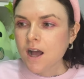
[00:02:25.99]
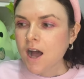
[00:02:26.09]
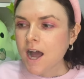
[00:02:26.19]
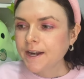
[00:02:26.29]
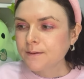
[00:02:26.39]

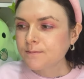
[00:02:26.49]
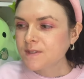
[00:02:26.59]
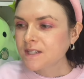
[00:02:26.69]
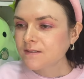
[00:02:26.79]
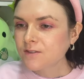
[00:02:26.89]
items
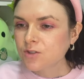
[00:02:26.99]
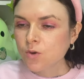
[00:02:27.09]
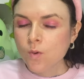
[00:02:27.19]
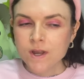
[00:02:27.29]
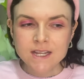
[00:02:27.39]
and
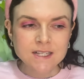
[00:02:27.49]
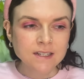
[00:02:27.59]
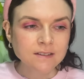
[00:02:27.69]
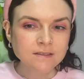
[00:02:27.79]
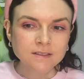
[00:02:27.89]
toys
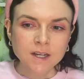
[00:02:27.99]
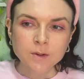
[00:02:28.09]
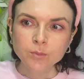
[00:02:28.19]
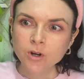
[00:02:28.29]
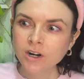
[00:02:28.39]
and
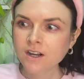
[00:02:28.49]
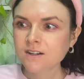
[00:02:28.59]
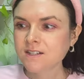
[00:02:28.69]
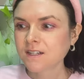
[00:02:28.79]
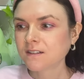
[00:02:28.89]

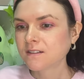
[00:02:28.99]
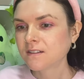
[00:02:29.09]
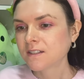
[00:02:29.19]
products and